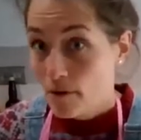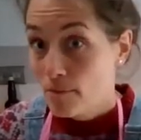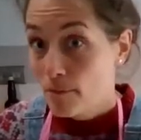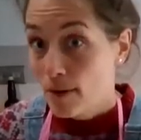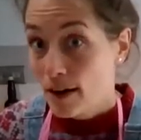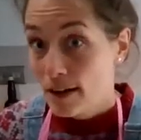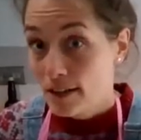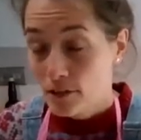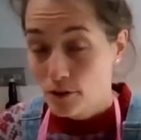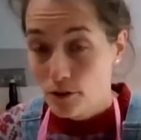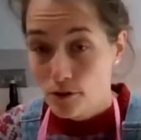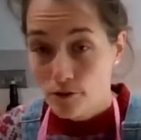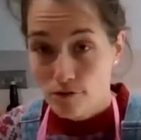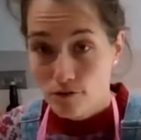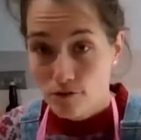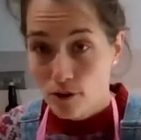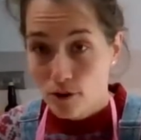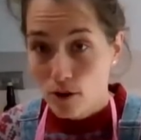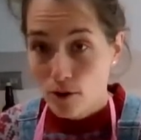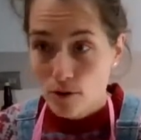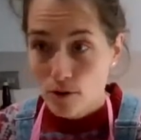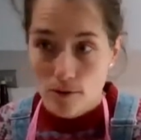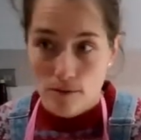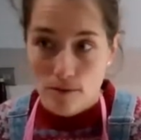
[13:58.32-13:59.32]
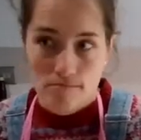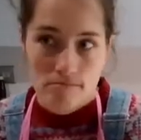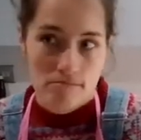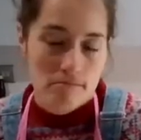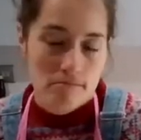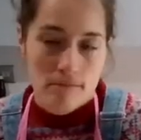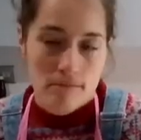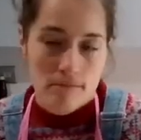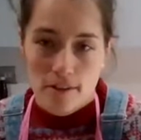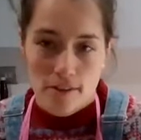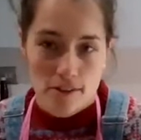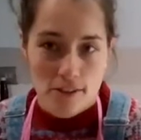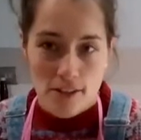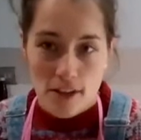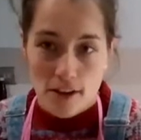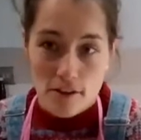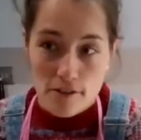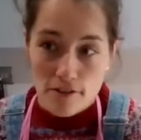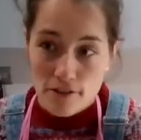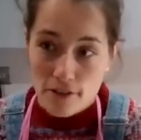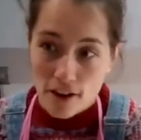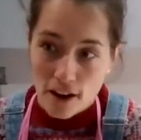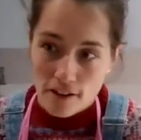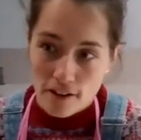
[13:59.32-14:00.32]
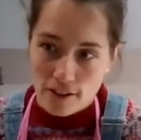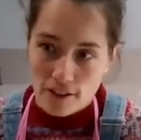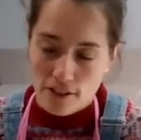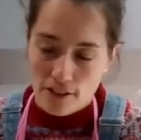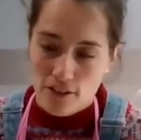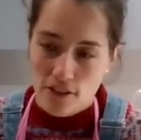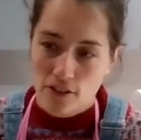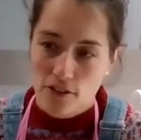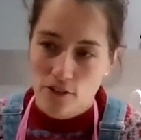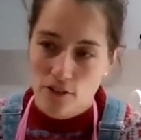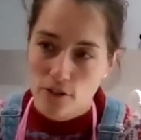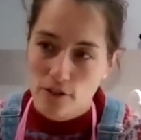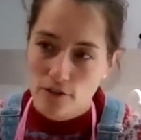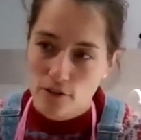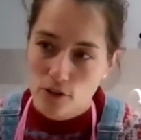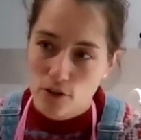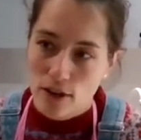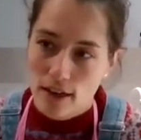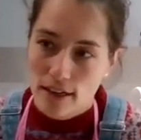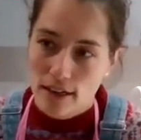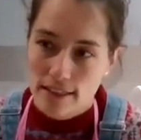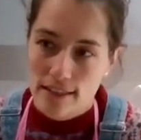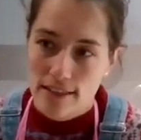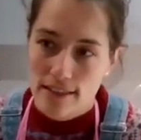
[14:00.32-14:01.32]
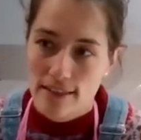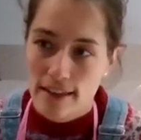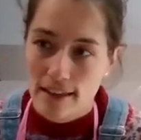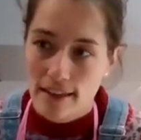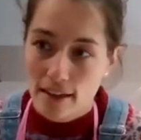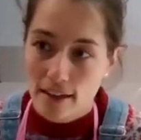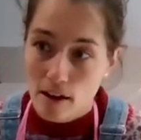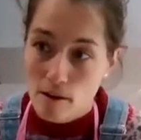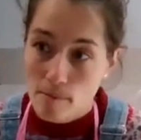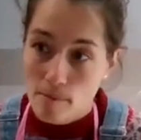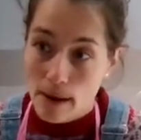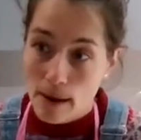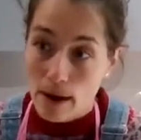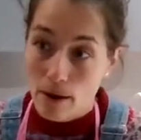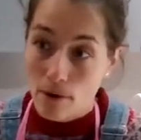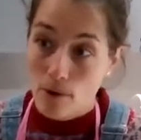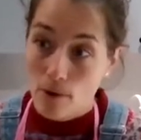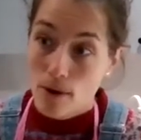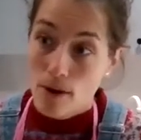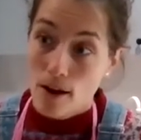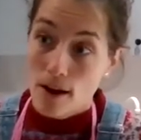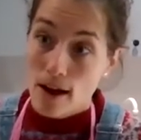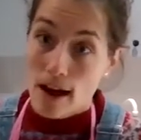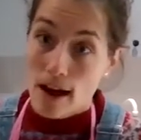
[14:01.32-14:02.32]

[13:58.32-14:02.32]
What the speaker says: My sort of role so far is just sort of trying to think about